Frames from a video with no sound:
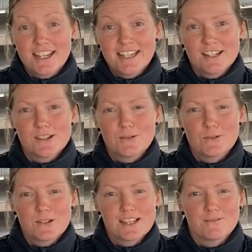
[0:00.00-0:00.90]
year, so
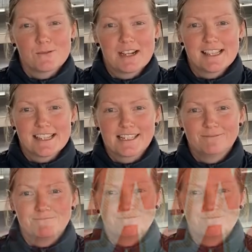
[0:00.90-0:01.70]
we'll just have to wait and see.